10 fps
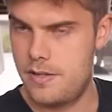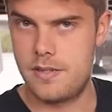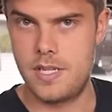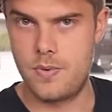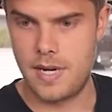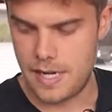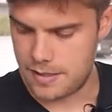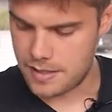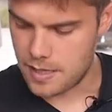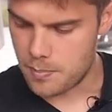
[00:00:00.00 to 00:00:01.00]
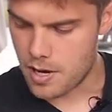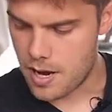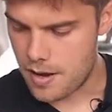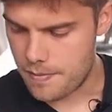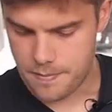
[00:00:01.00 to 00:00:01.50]
So that's where I like to keep
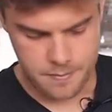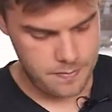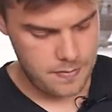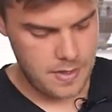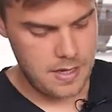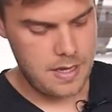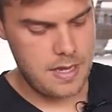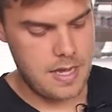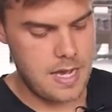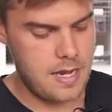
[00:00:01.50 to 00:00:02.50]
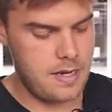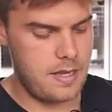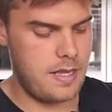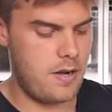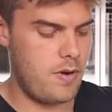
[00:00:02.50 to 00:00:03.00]
mine. And
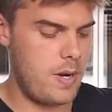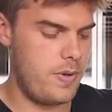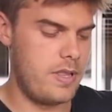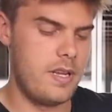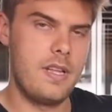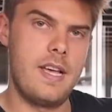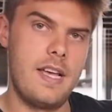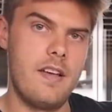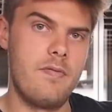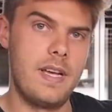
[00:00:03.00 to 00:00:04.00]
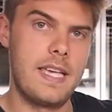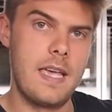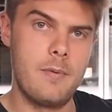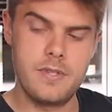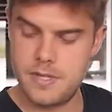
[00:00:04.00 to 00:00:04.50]
then right with it, I have my
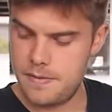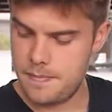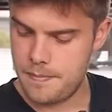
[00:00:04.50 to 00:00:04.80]
cables.